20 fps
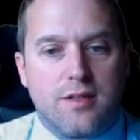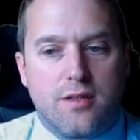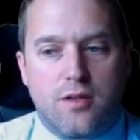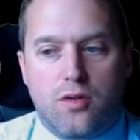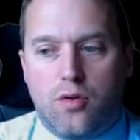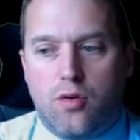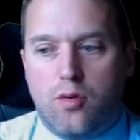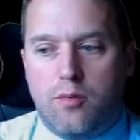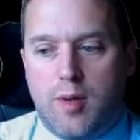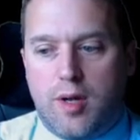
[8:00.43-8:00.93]

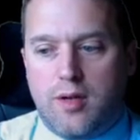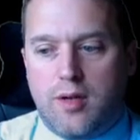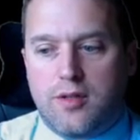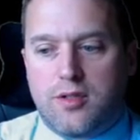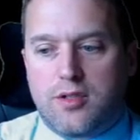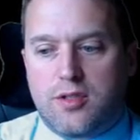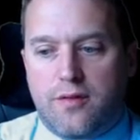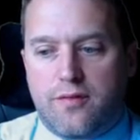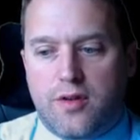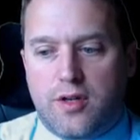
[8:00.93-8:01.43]

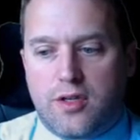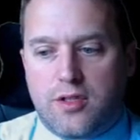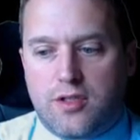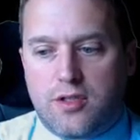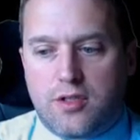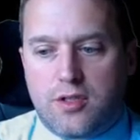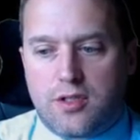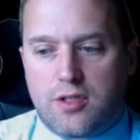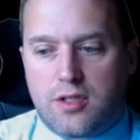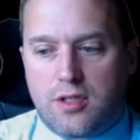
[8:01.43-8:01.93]
almost, so if I
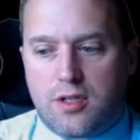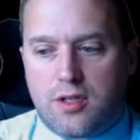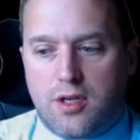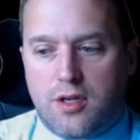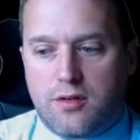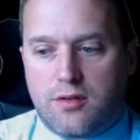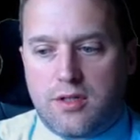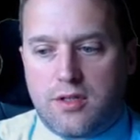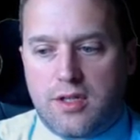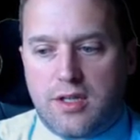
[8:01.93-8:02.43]
just
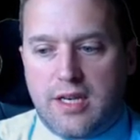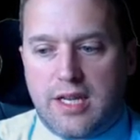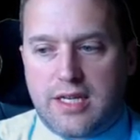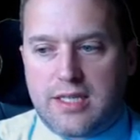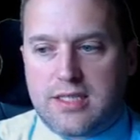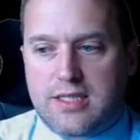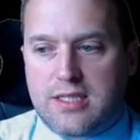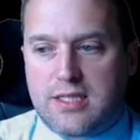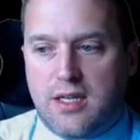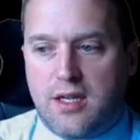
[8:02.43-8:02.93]
go to the
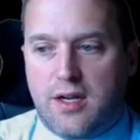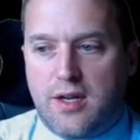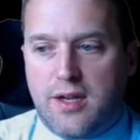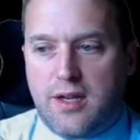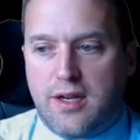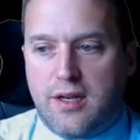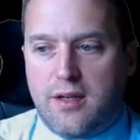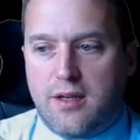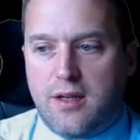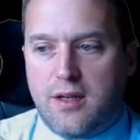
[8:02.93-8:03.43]
next
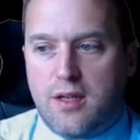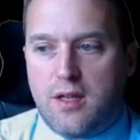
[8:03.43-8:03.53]
slide,